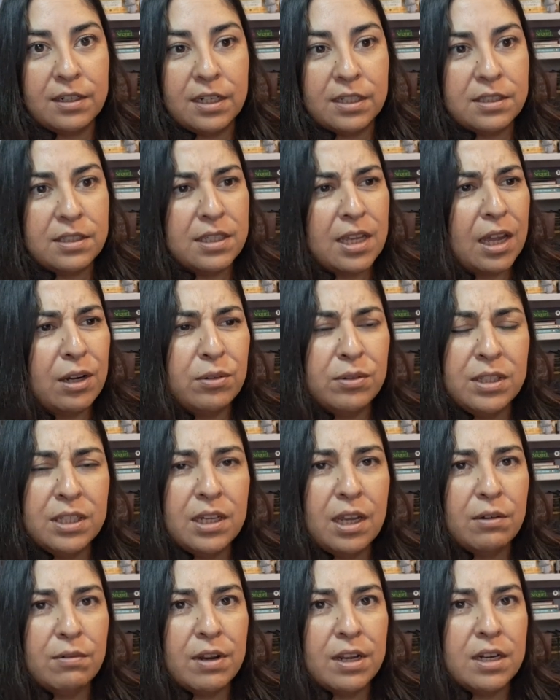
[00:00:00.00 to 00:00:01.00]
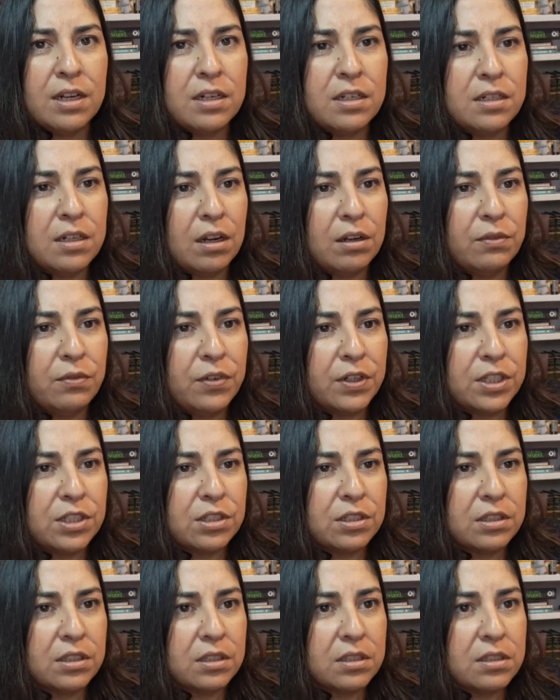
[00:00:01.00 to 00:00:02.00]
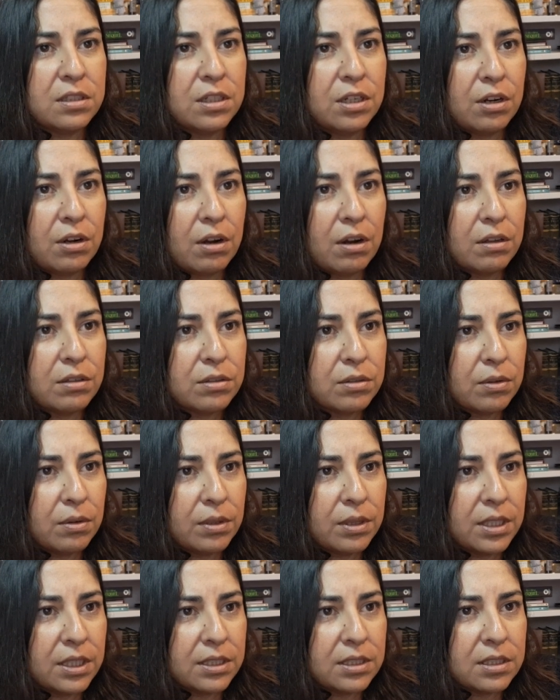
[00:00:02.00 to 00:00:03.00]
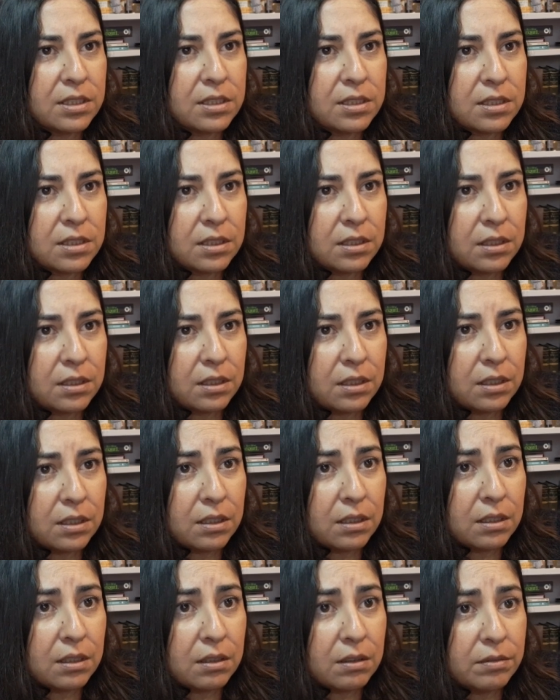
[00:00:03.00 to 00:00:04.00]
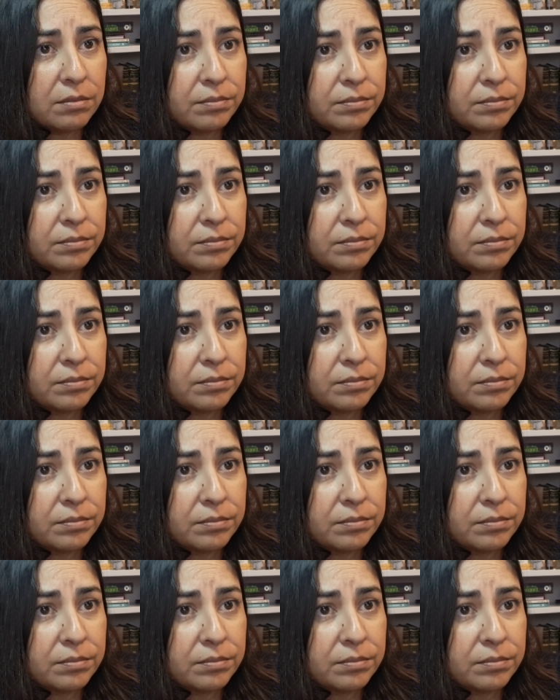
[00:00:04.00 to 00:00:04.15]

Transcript: Let's see. I don't think I read any nonfiction this year. So let's see.